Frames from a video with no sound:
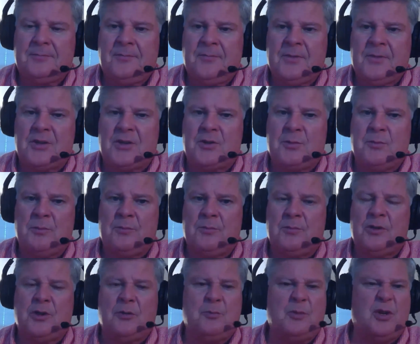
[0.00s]
There's some
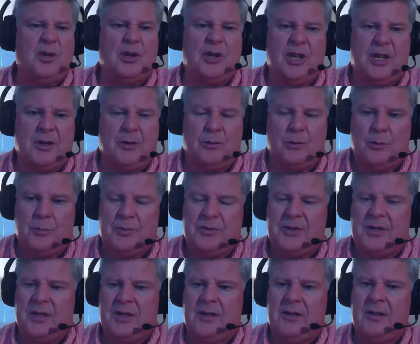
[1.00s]
community
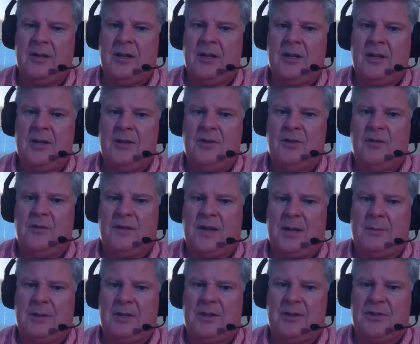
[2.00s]
groups that do
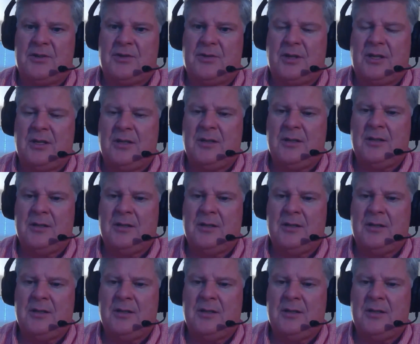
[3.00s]
family history.